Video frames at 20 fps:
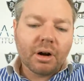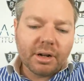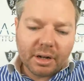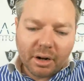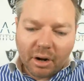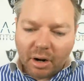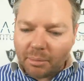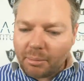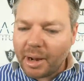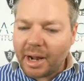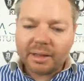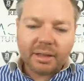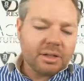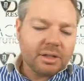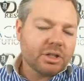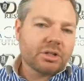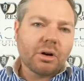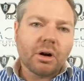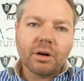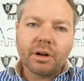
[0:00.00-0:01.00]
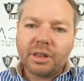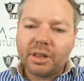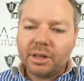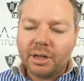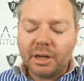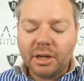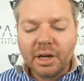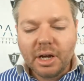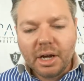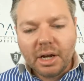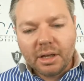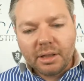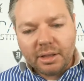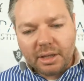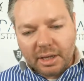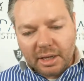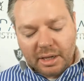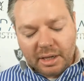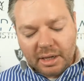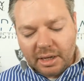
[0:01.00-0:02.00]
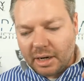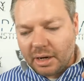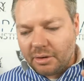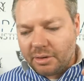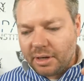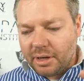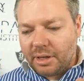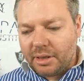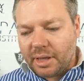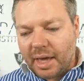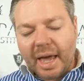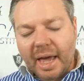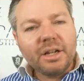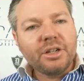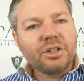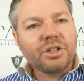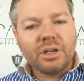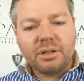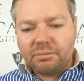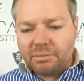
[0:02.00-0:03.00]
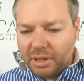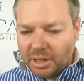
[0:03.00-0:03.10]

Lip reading: It automatically started the engine,